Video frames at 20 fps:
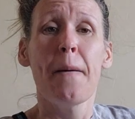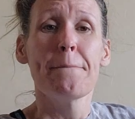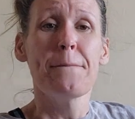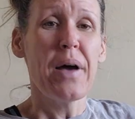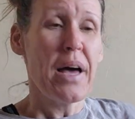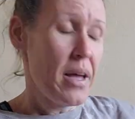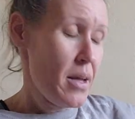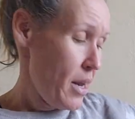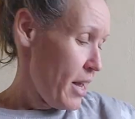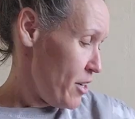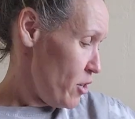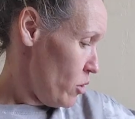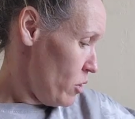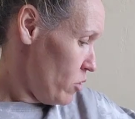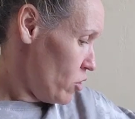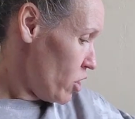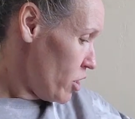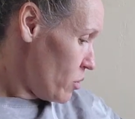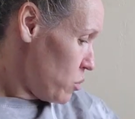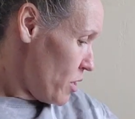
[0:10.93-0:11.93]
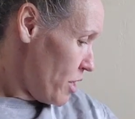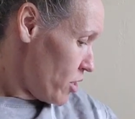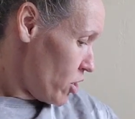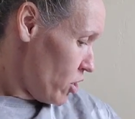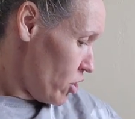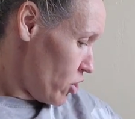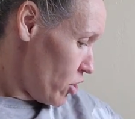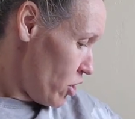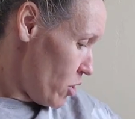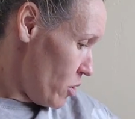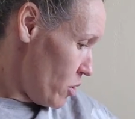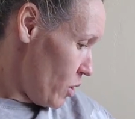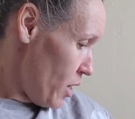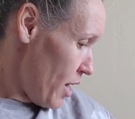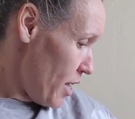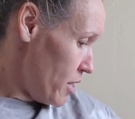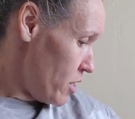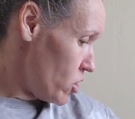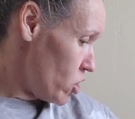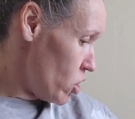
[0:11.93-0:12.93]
But I do just want to show you guys.